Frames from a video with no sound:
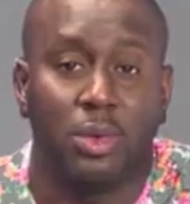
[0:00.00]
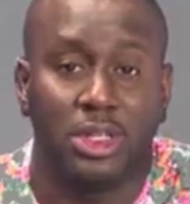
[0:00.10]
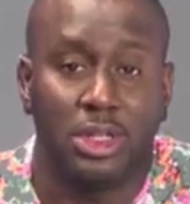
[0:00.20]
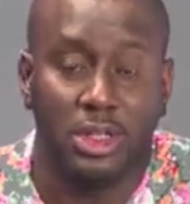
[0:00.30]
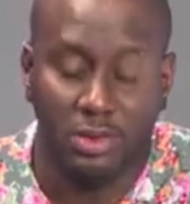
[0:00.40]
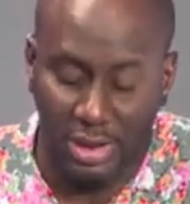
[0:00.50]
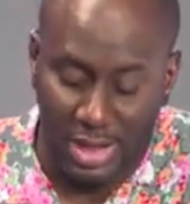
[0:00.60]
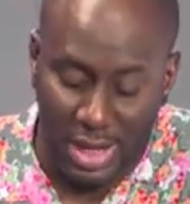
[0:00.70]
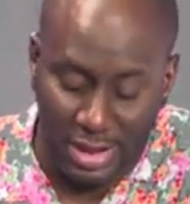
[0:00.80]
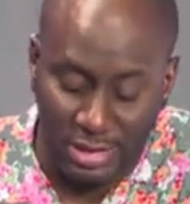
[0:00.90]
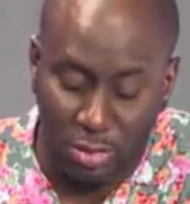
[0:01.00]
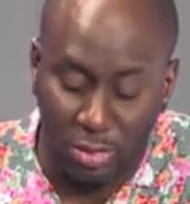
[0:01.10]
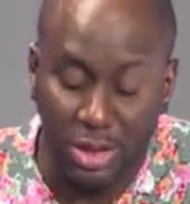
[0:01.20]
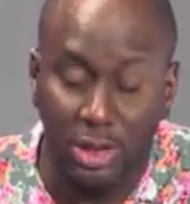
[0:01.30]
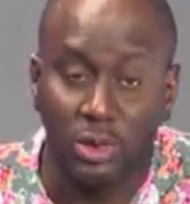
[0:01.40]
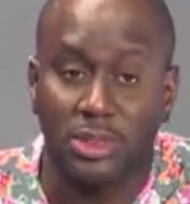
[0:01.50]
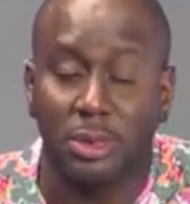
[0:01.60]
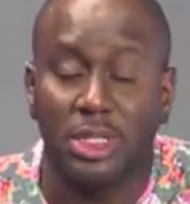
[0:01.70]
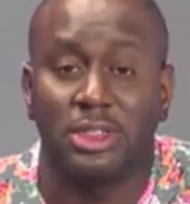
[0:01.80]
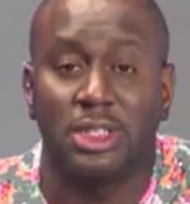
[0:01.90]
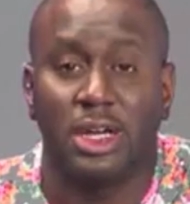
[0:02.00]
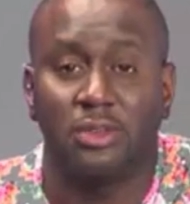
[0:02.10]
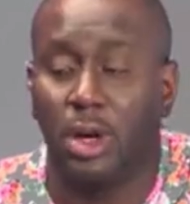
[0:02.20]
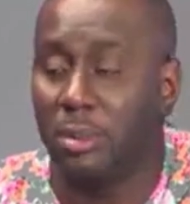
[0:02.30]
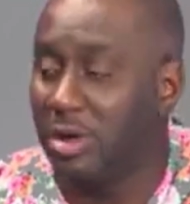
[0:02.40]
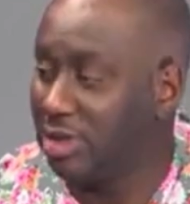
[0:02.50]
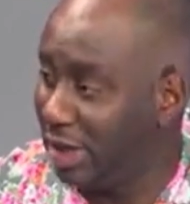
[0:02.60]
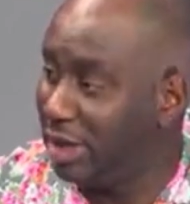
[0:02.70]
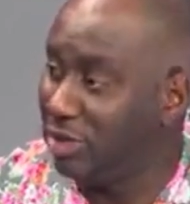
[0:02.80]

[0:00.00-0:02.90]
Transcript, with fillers: within the Trinidad and Tobago space. So thank you very much again,